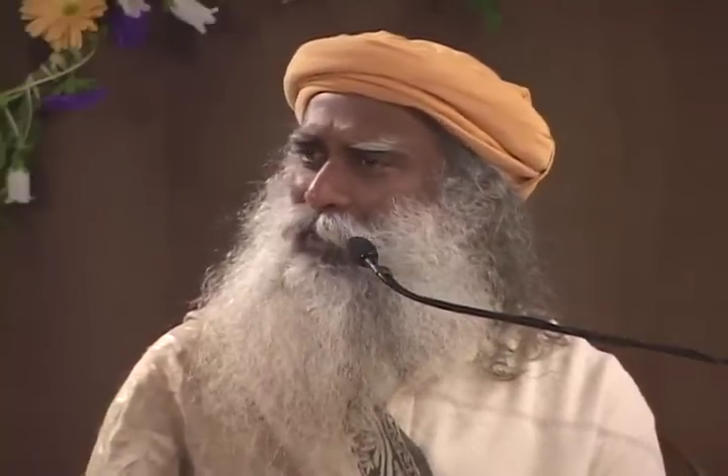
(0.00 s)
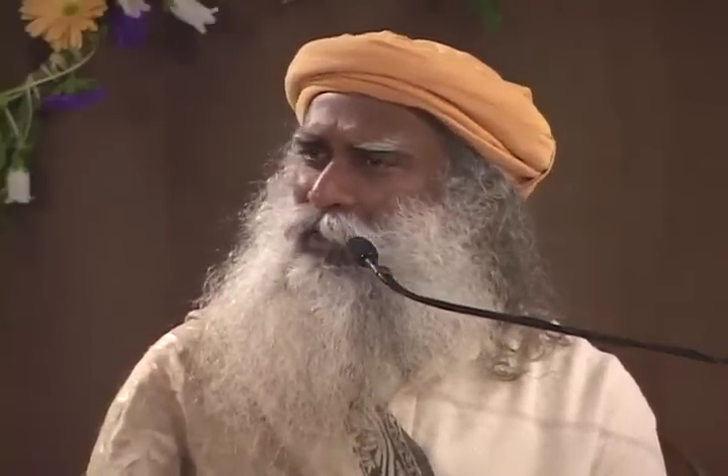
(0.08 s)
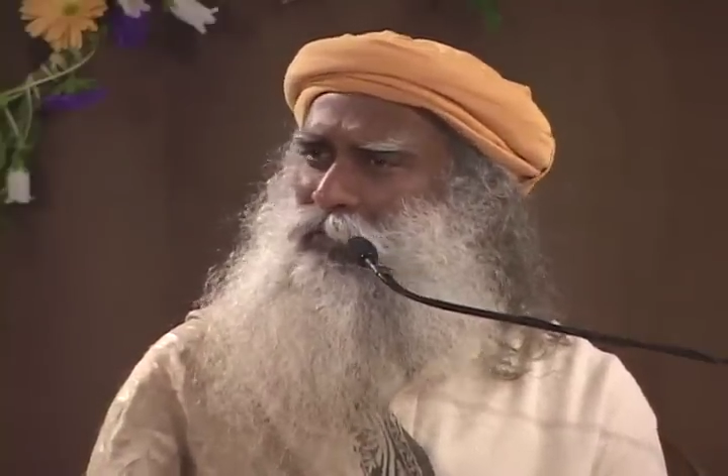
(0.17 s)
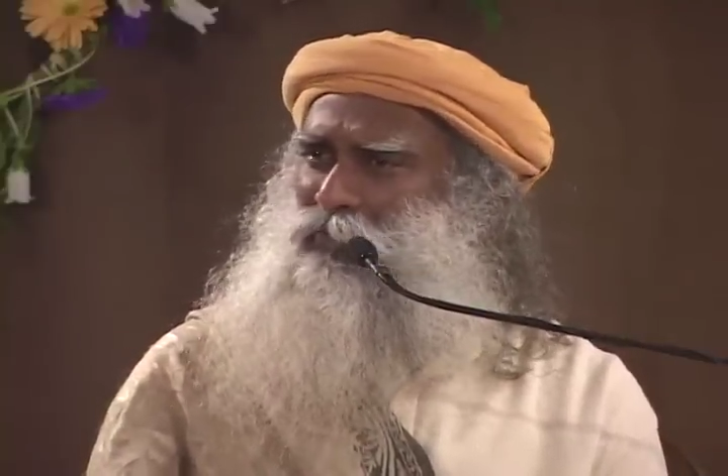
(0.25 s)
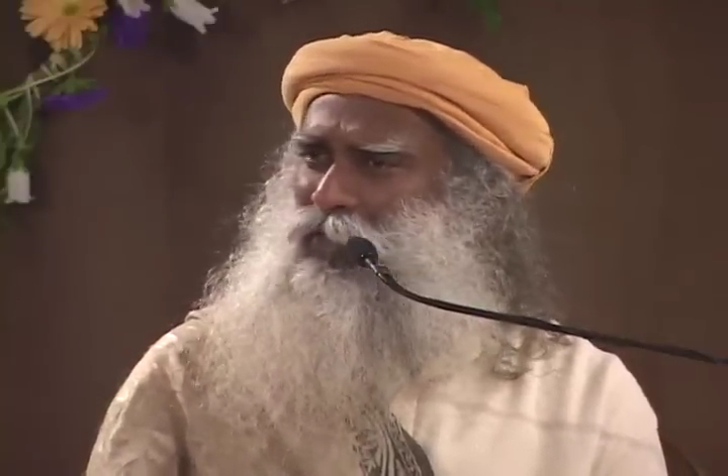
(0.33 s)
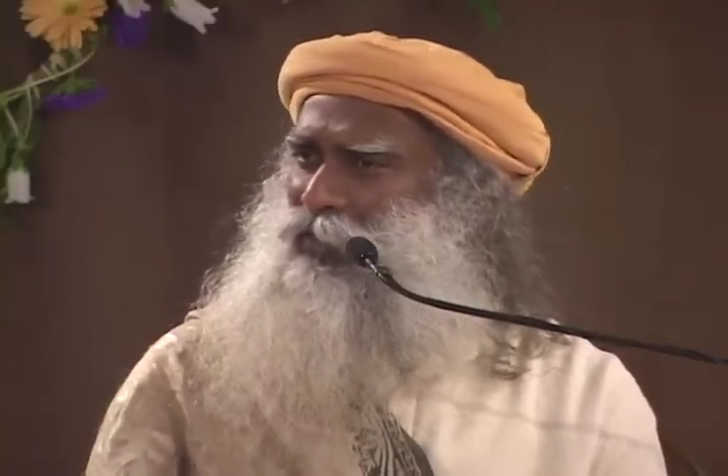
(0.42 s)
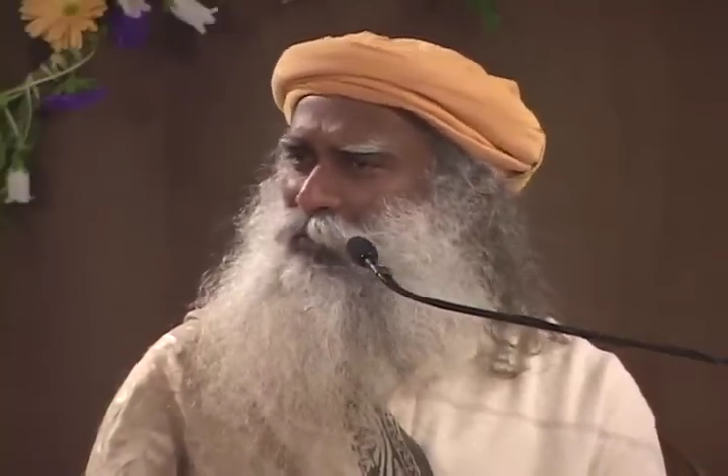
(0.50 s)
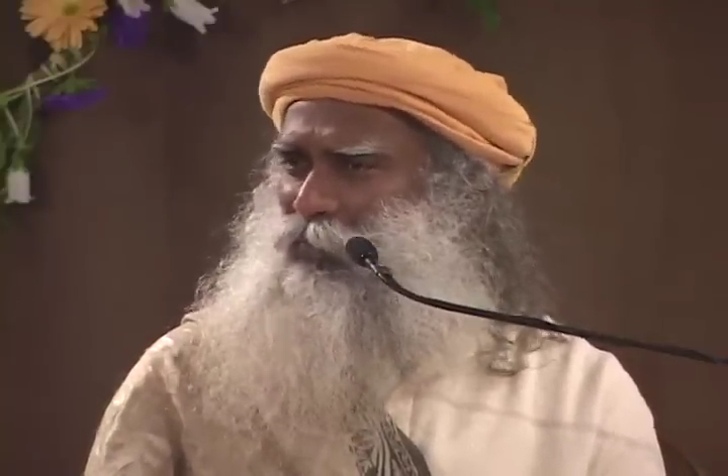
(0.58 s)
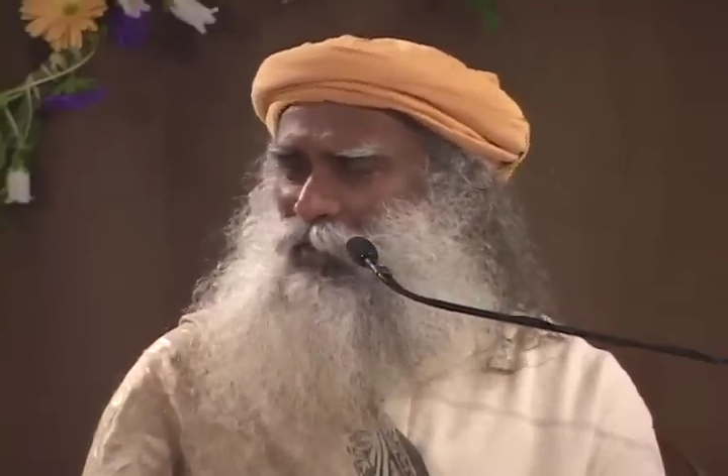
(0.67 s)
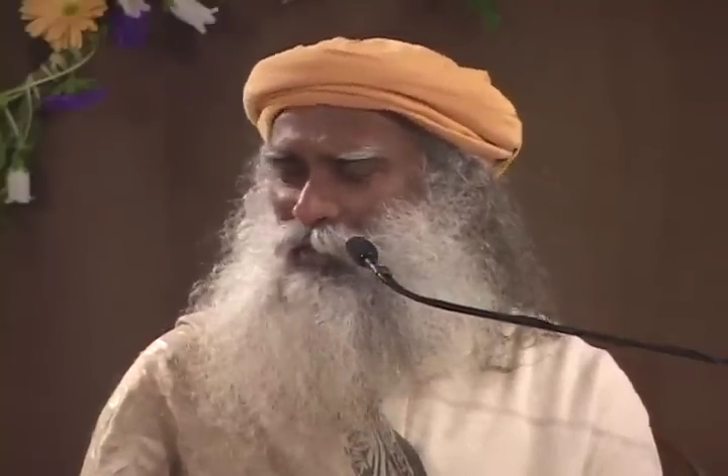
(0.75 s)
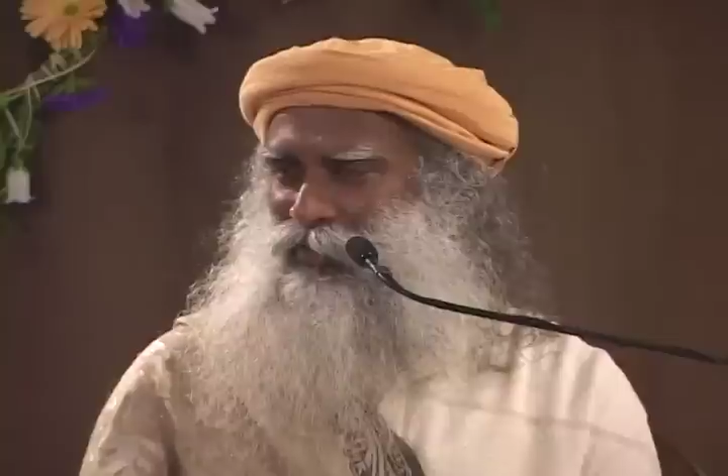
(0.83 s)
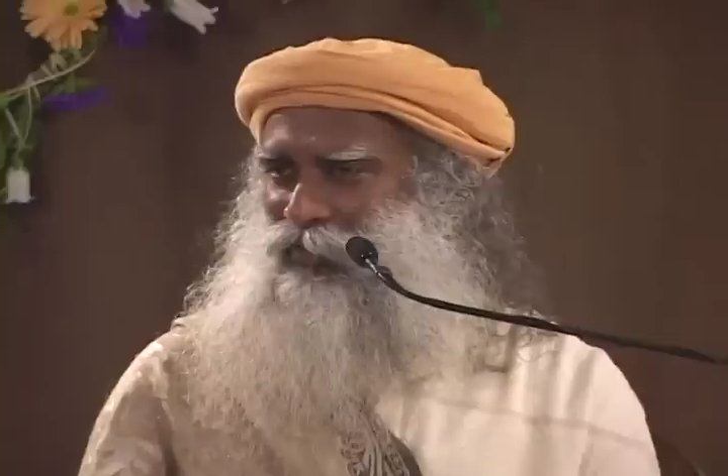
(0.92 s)
There are many
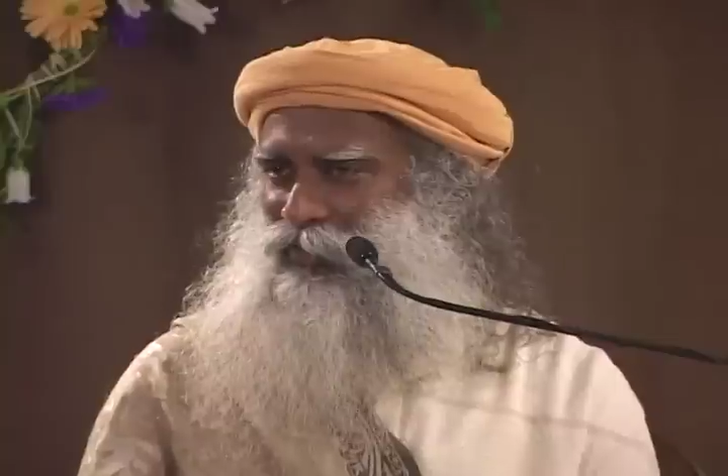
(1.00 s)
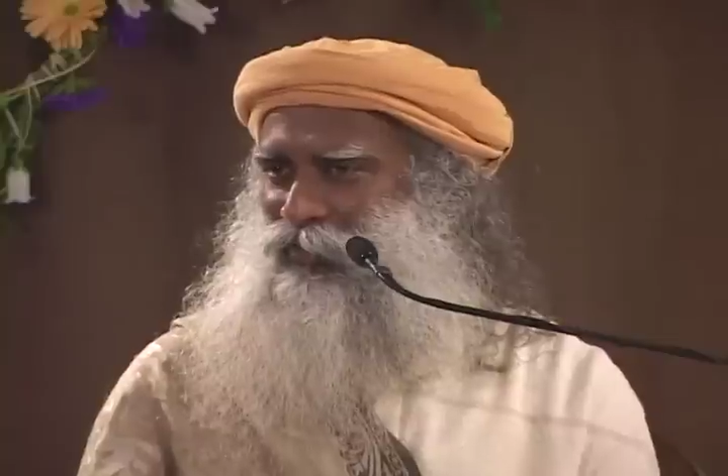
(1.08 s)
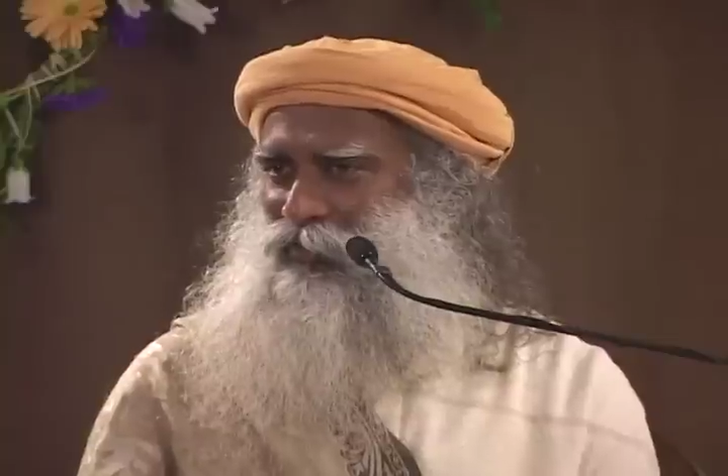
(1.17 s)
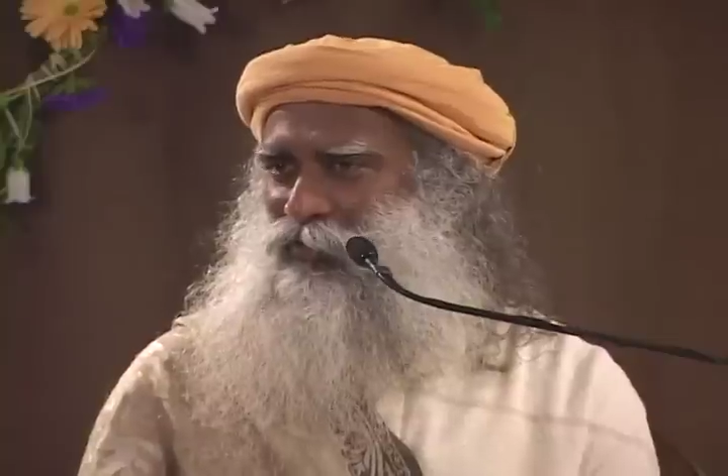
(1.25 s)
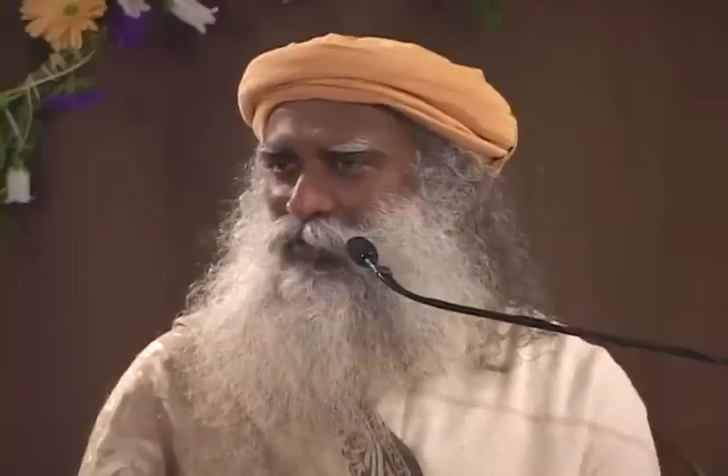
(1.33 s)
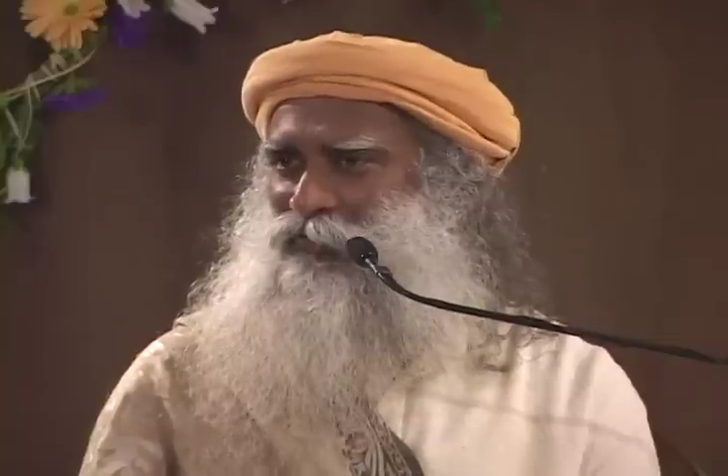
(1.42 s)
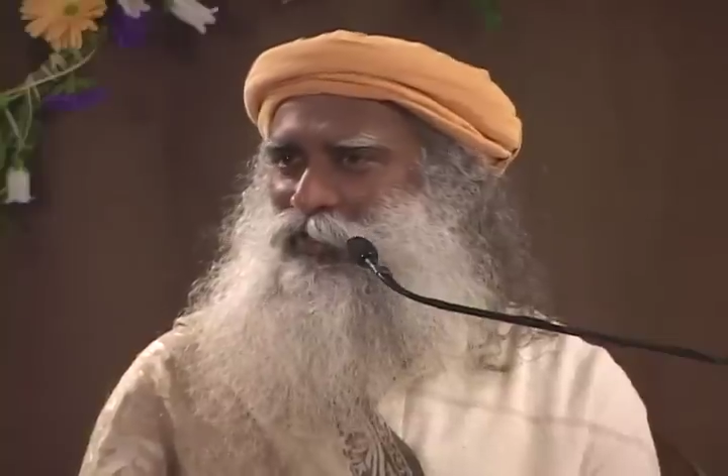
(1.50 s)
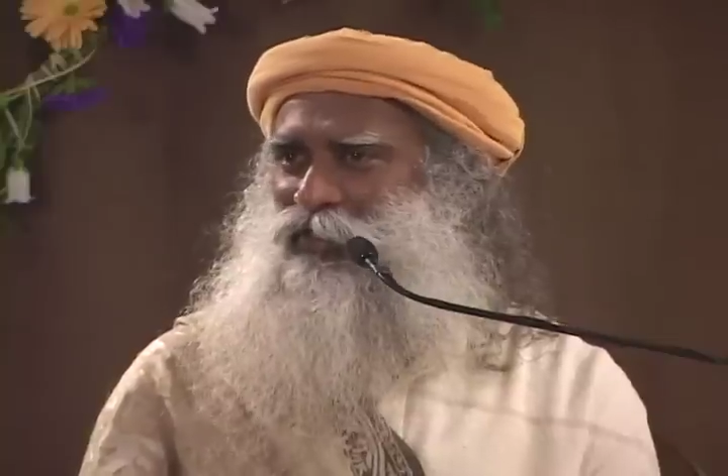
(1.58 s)
ways of